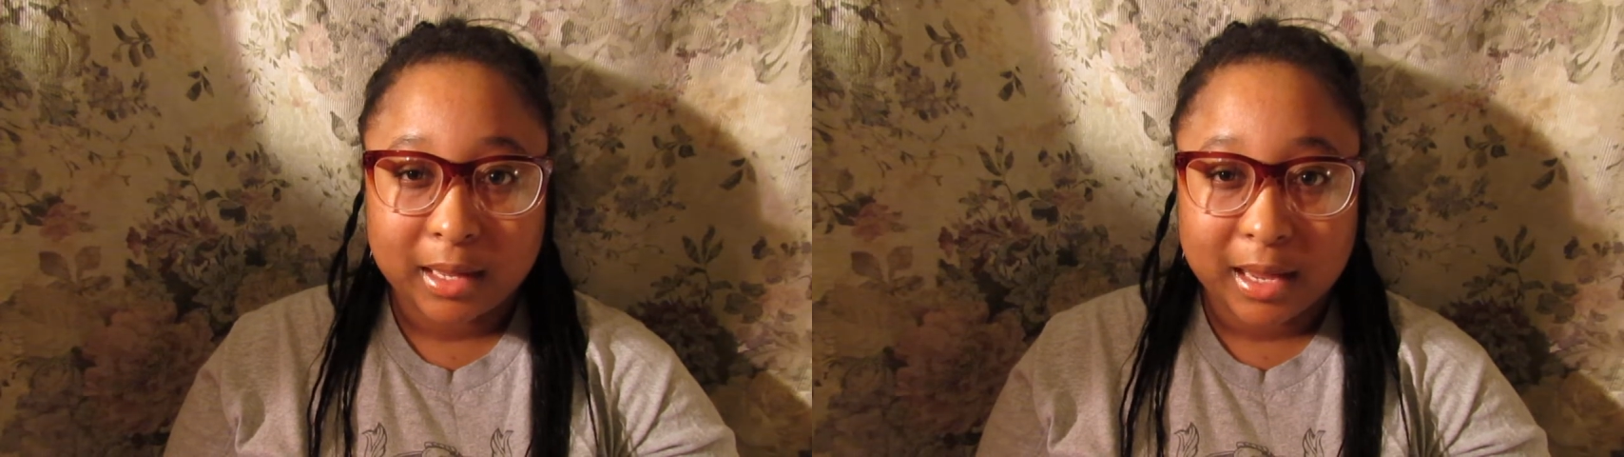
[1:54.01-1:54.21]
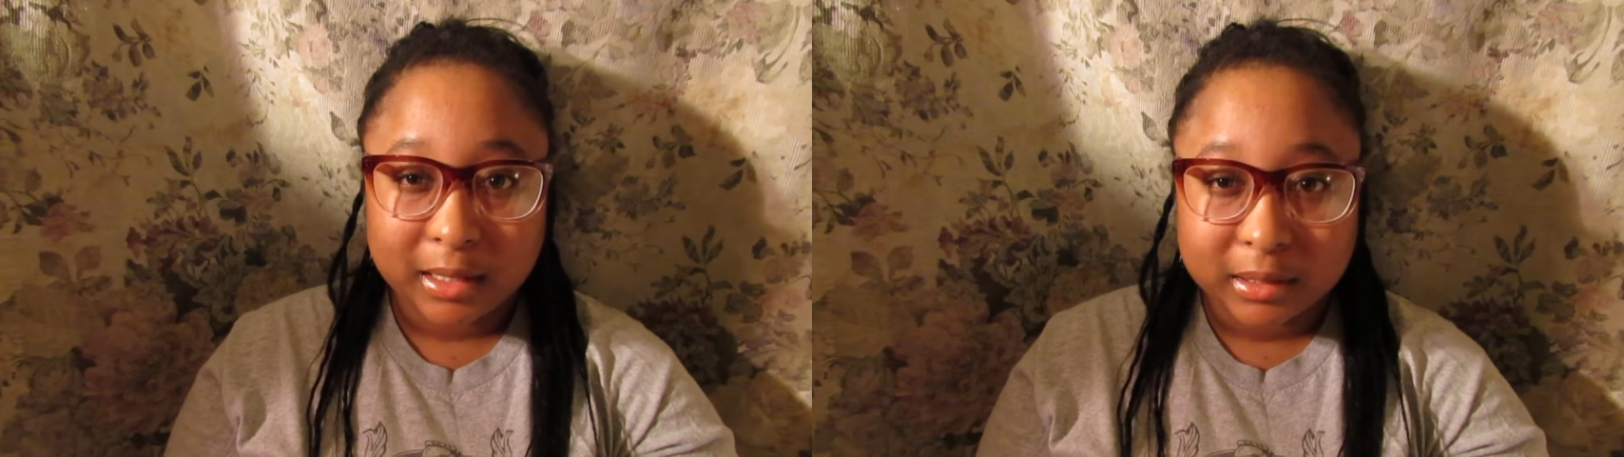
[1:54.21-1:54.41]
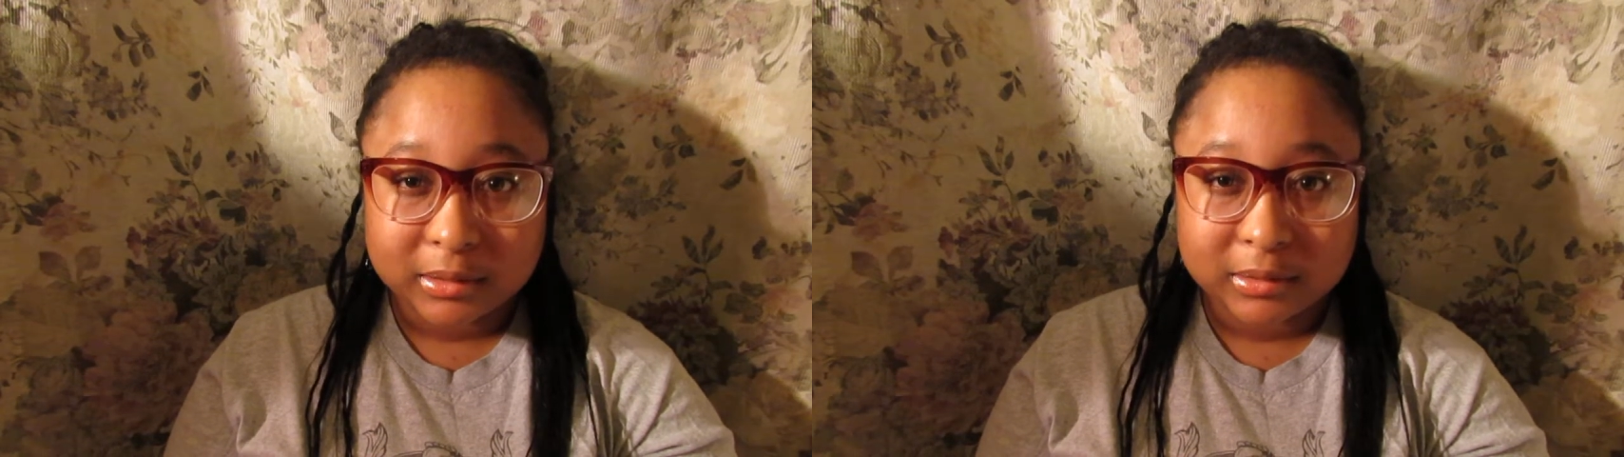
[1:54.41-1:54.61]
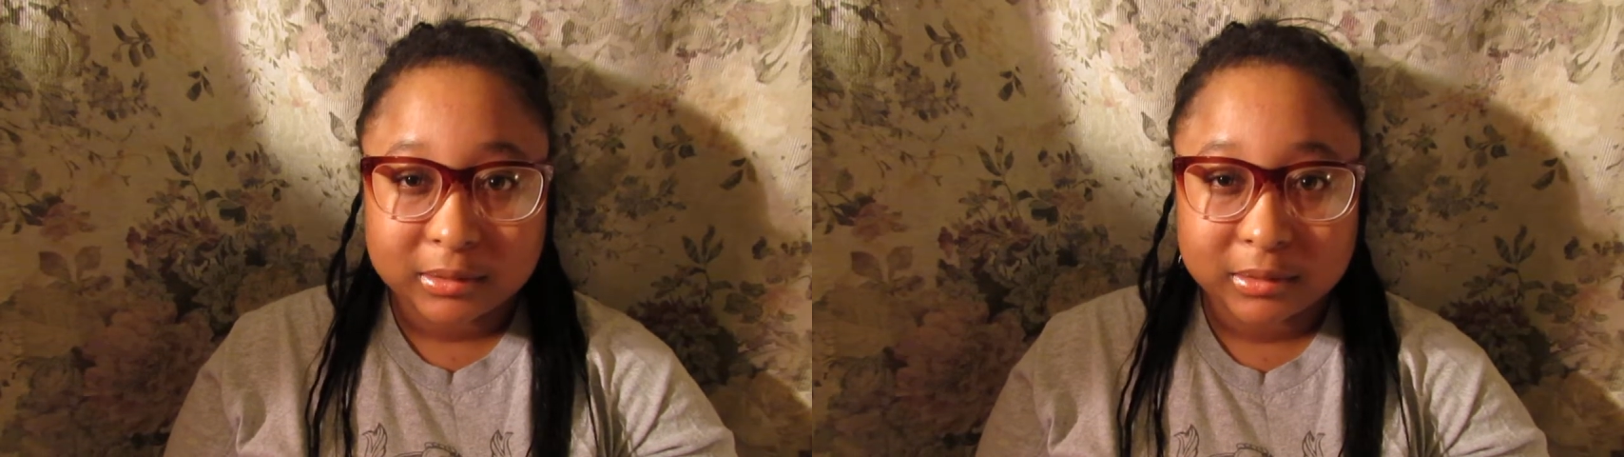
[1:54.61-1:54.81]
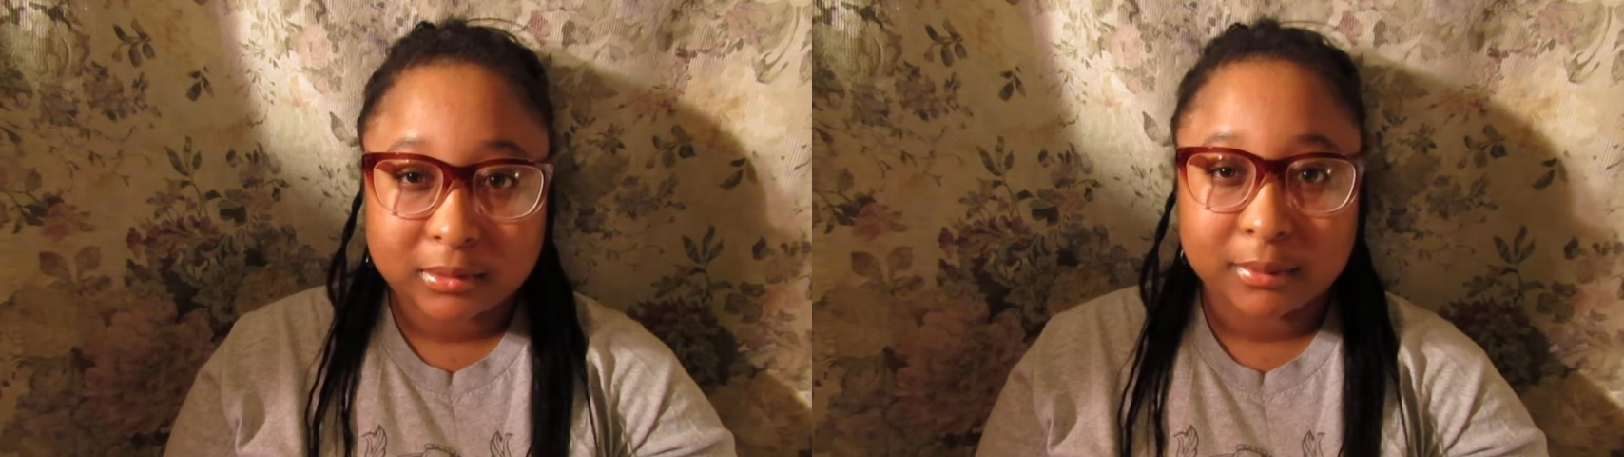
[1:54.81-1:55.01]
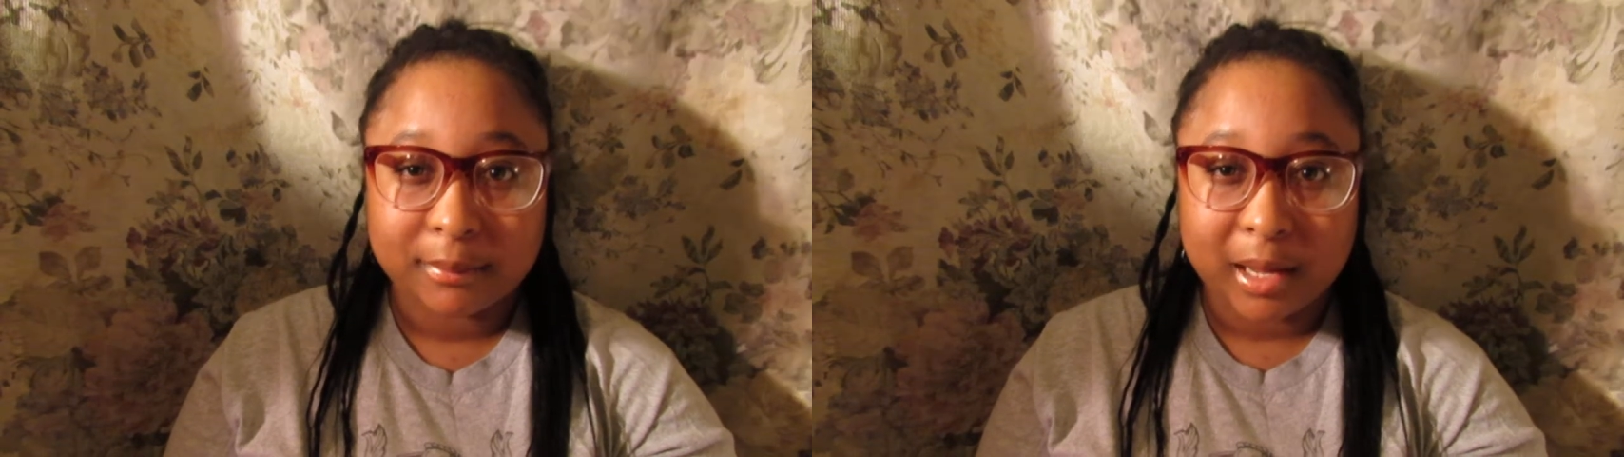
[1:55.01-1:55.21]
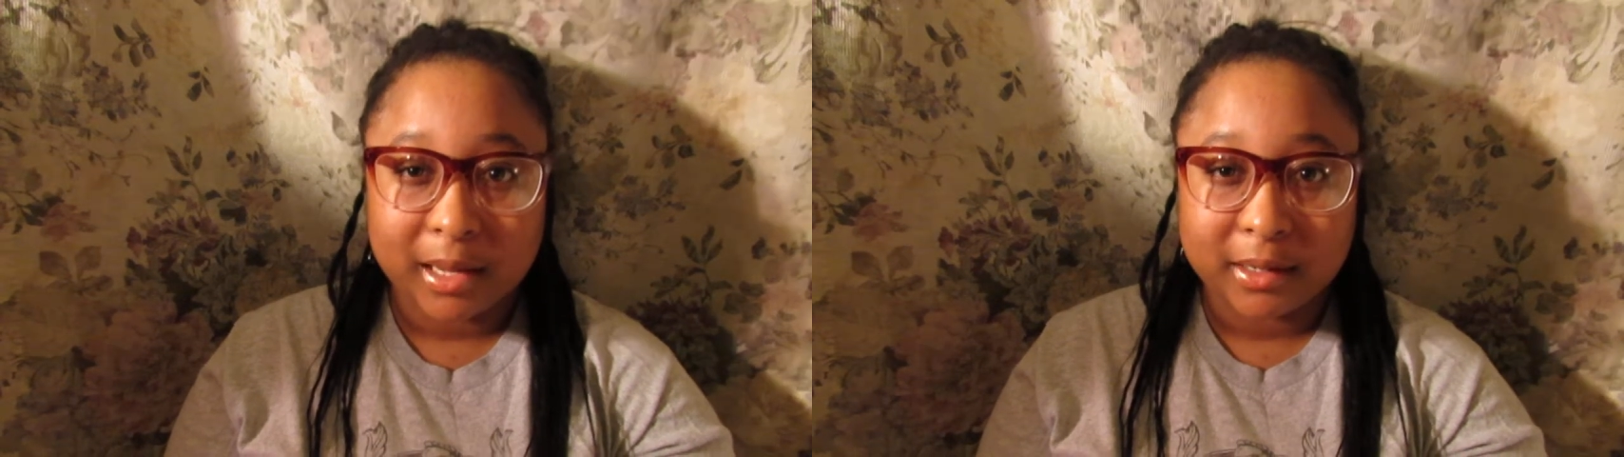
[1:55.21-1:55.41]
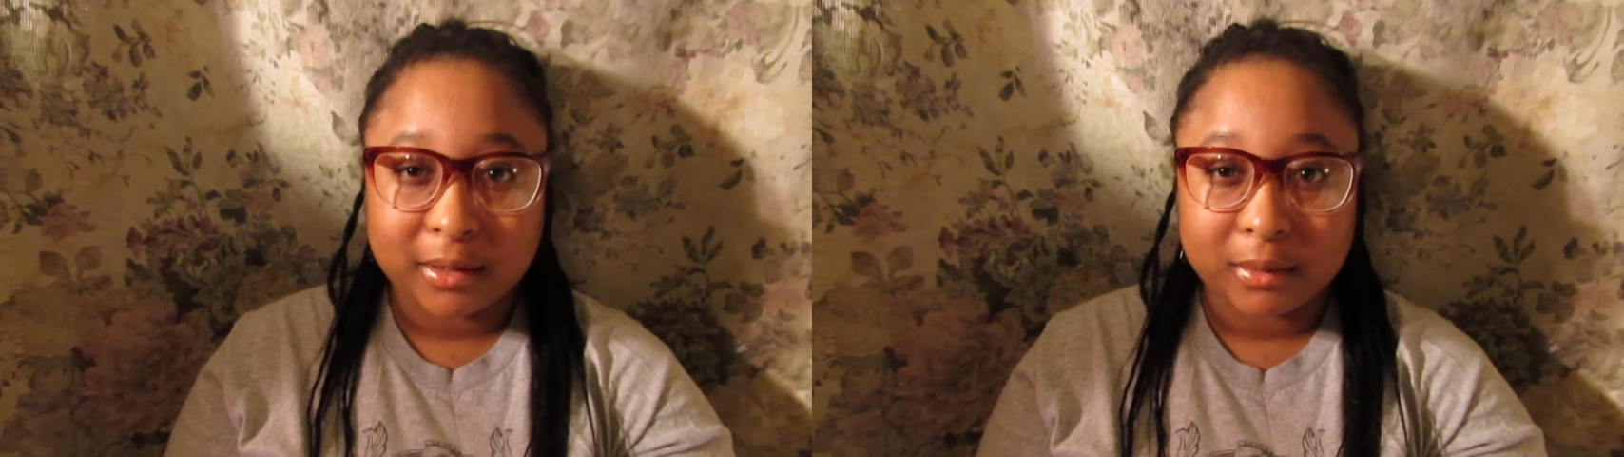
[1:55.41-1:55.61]
edit
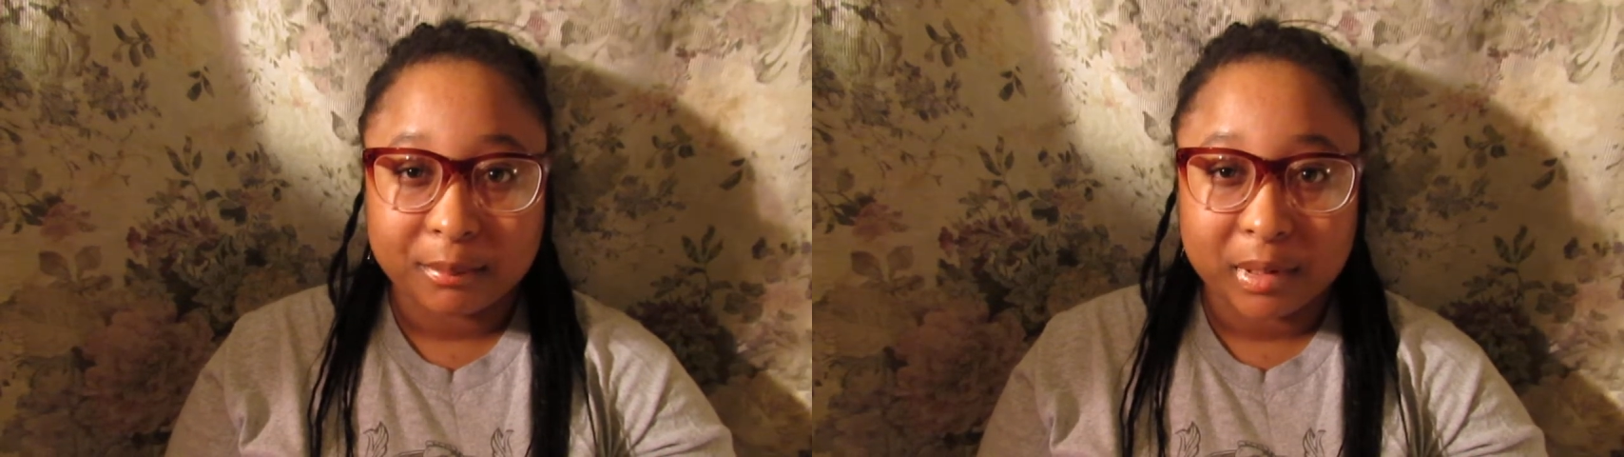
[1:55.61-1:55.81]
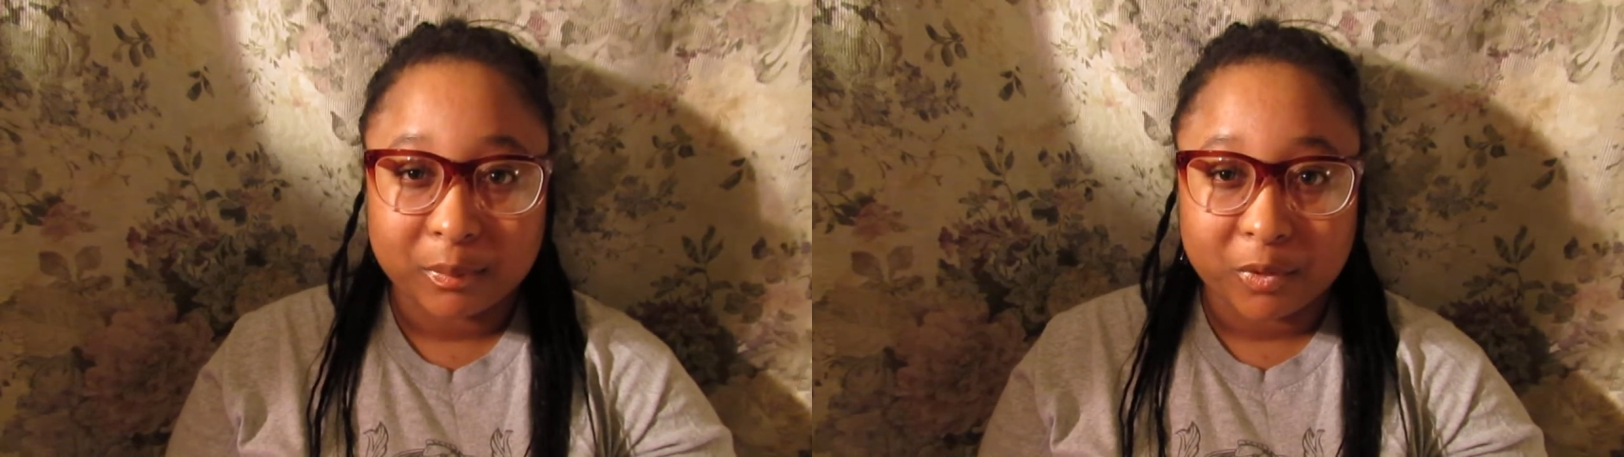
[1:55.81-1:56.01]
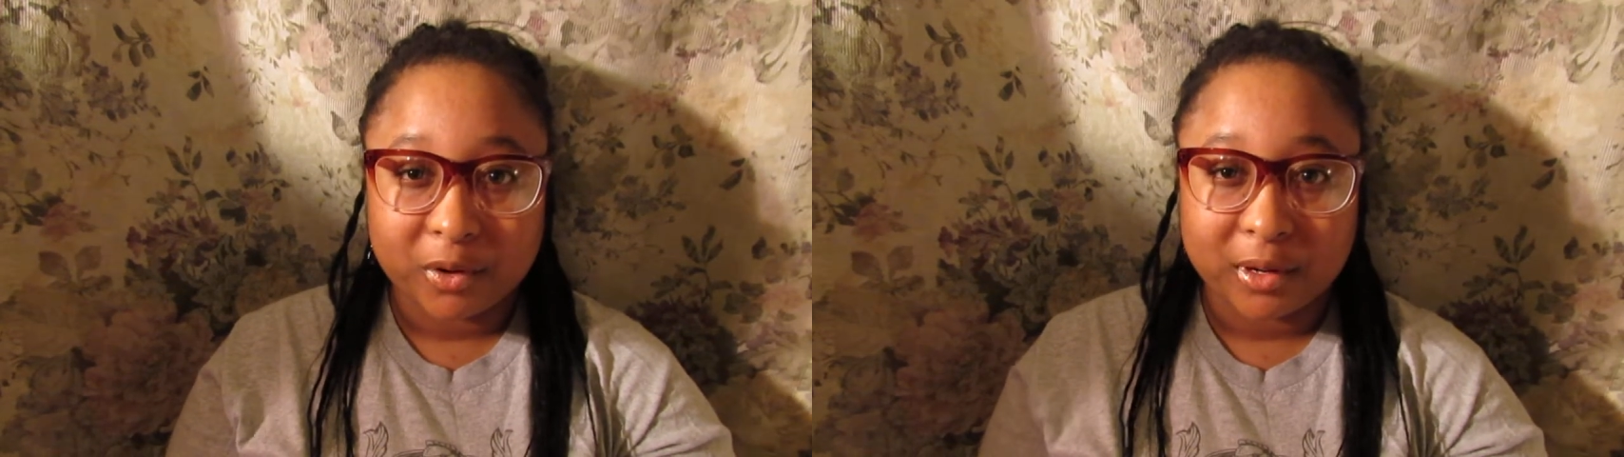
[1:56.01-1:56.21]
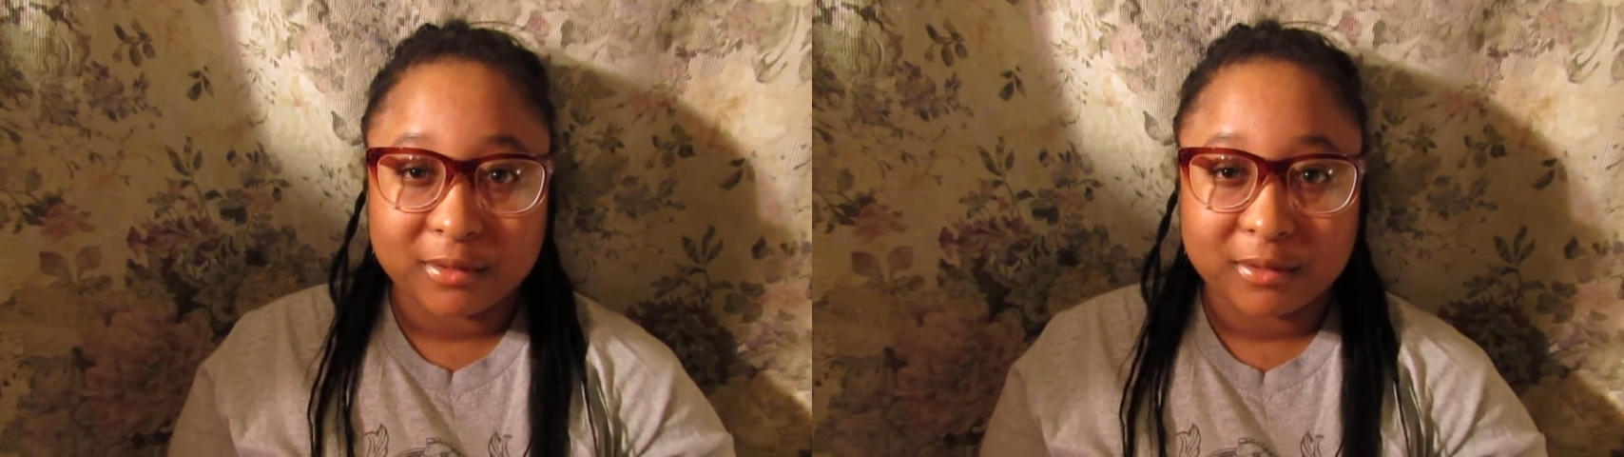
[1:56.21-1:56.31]
my memoir.